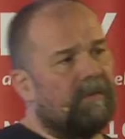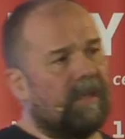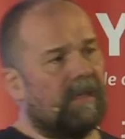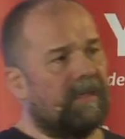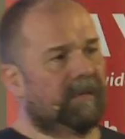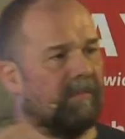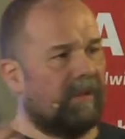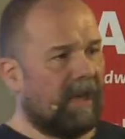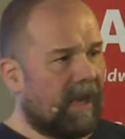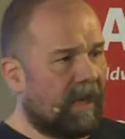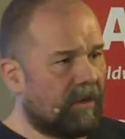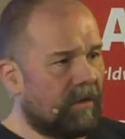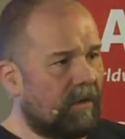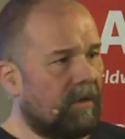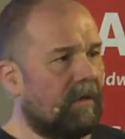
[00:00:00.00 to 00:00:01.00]
of Things
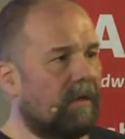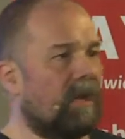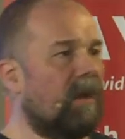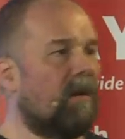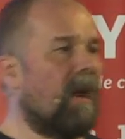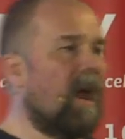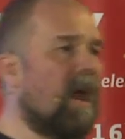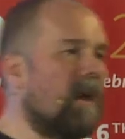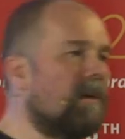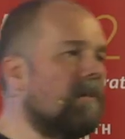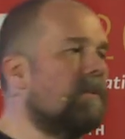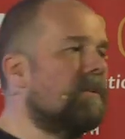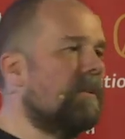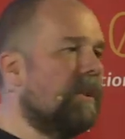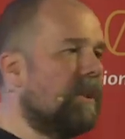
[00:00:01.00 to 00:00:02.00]
applications that are
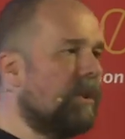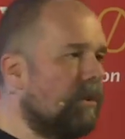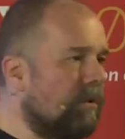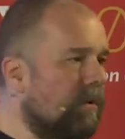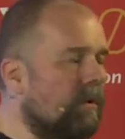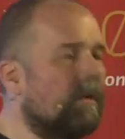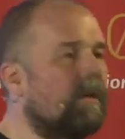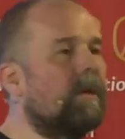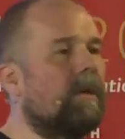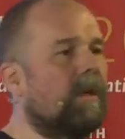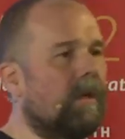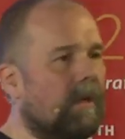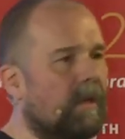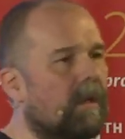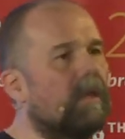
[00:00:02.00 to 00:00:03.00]
secure
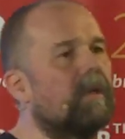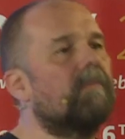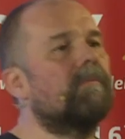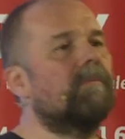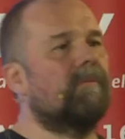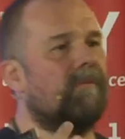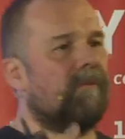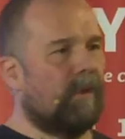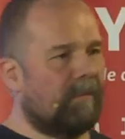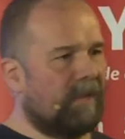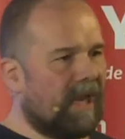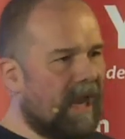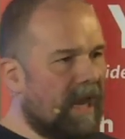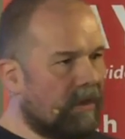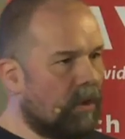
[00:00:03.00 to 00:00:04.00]
from
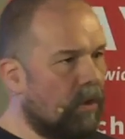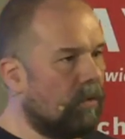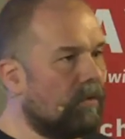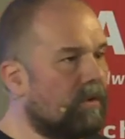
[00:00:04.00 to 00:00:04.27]
the get-go.